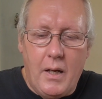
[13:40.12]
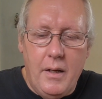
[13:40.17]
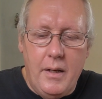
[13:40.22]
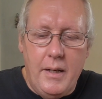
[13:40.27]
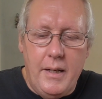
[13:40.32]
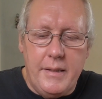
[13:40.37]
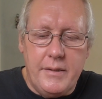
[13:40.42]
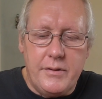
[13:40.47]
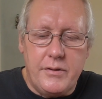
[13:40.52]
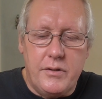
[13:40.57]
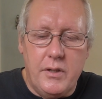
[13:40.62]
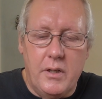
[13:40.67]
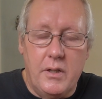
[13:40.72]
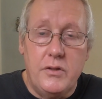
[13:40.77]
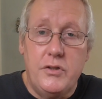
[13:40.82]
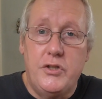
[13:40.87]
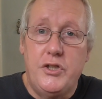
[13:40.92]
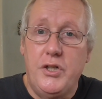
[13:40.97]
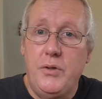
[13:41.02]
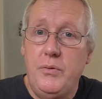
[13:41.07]

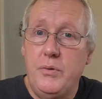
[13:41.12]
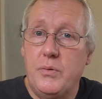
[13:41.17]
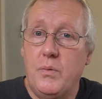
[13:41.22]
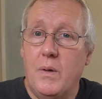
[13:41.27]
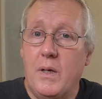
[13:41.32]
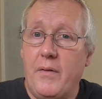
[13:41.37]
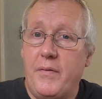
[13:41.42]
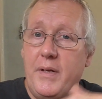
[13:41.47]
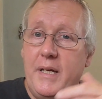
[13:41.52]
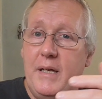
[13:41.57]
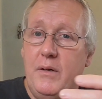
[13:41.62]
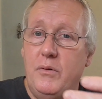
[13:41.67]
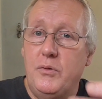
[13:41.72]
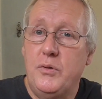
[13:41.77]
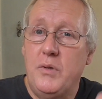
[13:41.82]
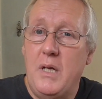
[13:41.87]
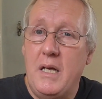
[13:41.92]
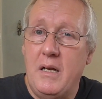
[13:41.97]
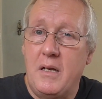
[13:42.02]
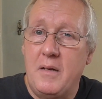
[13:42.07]
It shoots well. I think
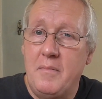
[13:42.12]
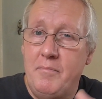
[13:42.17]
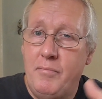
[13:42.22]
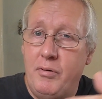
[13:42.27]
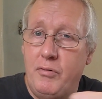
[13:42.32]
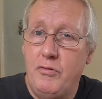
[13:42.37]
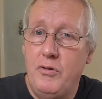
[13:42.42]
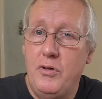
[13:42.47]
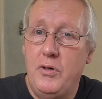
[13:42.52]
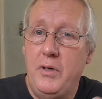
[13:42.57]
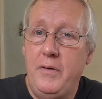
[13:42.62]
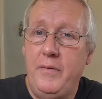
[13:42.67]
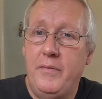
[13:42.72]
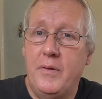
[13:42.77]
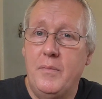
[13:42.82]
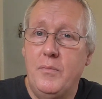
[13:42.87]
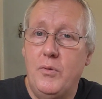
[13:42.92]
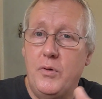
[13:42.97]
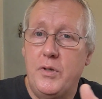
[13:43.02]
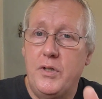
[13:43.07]
it'll improve
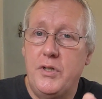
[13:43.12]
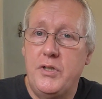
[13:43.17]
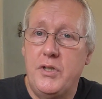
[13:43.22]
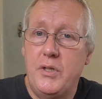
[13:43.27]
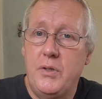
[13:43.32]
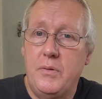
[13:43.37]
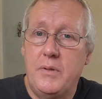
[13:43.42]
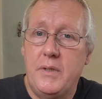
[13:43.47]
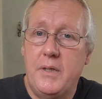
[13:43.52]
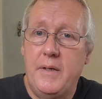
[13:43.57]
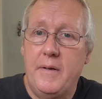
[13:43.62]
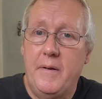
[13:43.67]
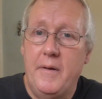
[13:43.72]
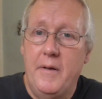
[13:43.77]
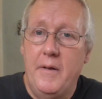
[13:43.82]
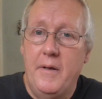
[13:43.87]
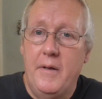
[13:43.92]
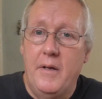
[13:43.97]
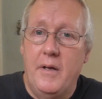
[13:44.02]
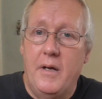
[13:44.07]
the more you shoot it.
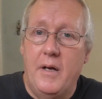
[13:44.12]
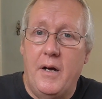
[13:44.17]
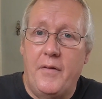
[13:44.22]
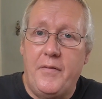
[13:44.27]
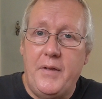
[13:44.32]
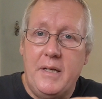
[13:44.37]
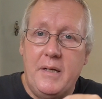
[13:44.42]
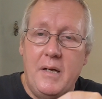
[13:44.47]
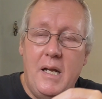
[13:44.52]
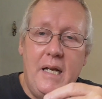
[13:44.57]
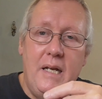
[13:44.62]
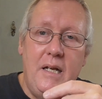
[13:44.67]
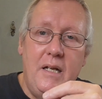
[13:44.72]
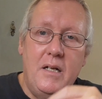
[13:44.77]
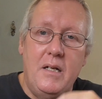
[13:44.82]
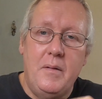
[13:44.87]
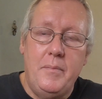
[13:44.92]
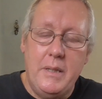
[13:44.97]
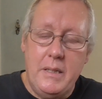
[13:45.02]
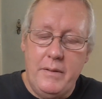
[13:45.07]
I think a
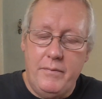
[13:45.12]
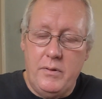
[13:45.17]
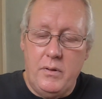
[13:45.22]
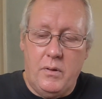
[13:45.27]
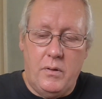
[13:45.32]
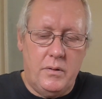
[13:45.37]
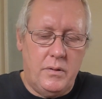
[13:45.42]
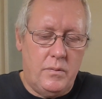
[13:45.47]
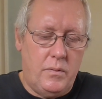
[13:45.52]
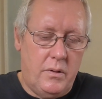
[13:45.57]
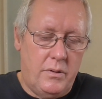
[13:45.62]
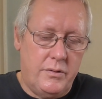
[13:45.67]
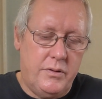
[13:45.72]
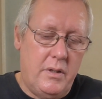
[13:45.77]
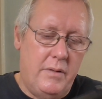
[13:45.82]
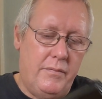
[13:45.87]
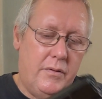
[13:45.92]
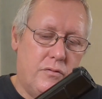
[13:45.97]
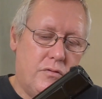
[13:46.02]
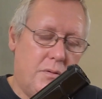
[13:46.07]
little bit of what I'll
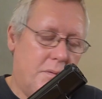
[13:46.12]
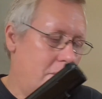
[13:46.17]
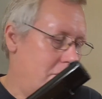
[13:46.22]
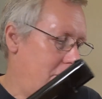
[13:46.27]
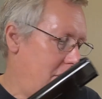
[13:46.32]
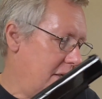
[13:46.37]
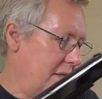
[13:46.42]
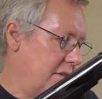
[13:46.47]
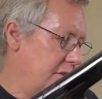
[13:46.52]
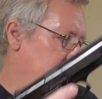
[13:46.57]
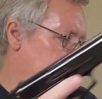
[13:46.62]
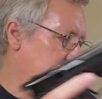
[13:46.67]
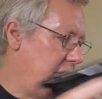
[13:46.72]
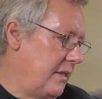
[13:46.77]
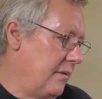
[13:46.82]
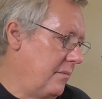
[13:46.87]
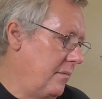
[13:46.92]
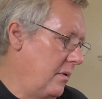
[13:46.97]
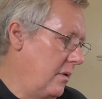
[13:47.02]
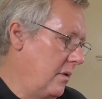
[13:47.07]
do if I drop the
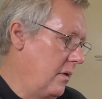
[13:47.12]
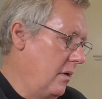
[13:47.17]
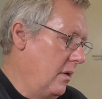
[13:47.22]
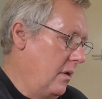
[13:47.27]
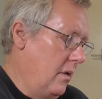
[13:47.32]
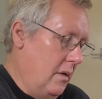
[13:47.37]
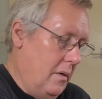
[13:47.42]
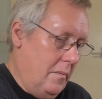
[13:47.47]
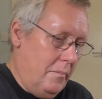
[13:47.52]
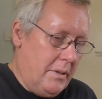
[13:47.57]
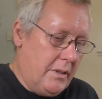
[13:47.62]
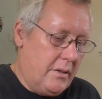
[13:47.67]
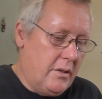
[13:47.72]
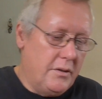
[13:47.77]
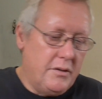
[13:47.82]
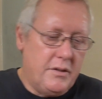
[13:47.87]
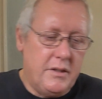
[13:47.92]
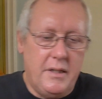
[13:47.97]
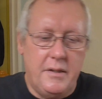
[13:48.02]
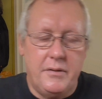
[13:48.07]
magazine,
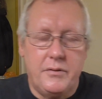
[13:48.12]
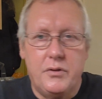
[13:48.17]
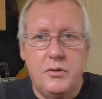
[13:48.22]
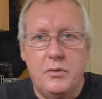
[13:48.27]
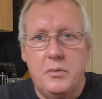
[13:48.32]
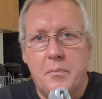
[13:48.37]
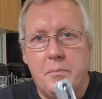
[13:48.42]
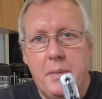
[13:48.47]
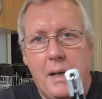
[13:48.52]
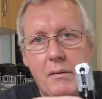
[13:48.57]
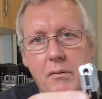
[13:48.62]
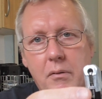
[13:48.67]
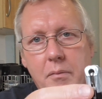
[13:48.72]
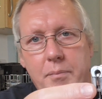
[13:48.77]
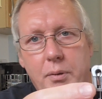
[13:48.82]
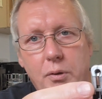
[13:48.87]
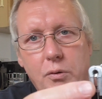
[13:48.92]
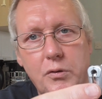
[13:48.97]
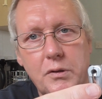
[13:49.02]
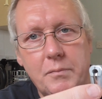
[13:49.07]
because the actual barrel
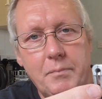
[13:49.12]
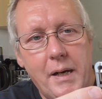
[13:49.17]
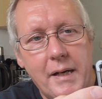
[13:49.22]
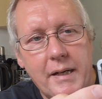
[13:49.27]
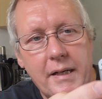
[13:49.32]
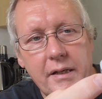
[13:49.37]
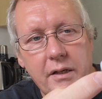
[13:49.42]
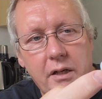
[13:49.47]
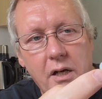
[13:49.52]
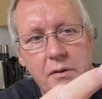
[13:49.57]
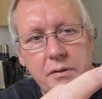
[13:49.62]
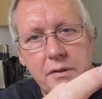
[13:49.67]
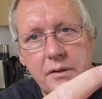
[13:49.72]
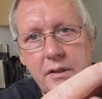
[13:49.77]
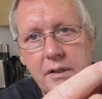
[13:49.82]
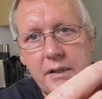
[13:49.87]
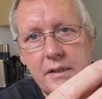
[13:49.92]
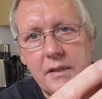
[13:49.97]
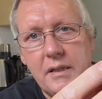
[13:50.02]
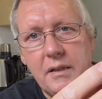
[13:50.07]
pulls back and goes
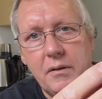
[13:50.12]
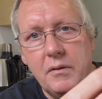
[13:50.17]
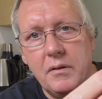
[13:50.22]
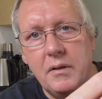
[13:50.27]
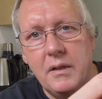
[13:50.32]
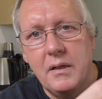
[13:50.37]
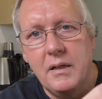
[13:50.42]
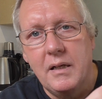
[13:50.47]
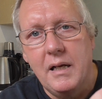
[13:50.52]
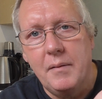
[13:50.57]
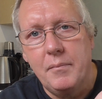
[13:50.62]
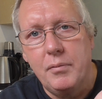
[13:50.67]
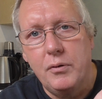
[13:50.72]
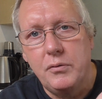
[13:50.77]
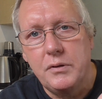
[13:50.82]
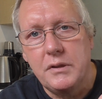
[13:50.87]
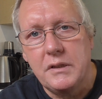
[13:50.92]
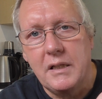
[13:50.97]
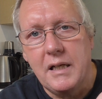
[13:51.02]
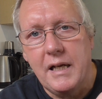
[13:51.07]
into this
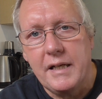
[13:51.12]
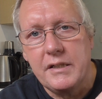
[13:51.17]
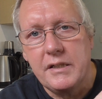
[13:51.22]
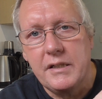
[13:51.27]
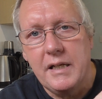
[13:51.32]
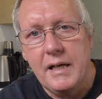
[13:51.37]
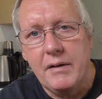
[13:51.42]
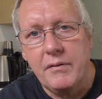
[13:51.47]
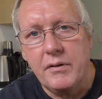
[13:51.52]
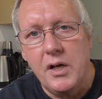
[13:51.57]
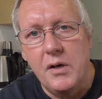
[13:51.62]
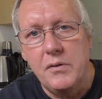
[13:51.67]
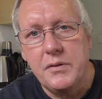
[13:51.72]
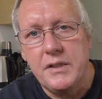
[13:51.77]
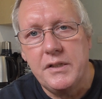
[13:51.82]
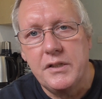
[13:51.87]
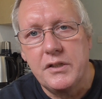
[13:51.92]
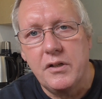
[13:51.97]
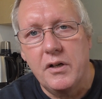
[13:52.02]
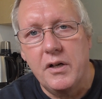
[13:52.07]
pulls this latch down and goes
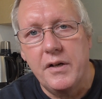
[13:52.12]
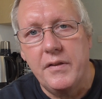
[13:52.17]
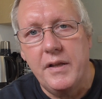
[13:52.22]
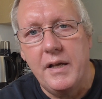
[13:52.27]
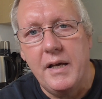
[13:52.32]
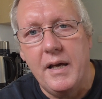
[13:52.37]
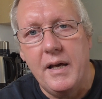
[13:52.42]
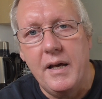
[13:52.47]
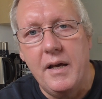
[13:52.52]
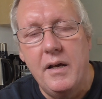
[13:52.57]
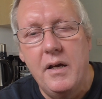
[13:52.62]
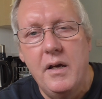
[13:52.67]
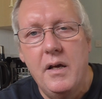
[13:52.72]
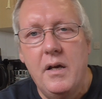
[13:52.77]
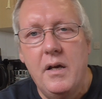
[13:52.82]
inside there.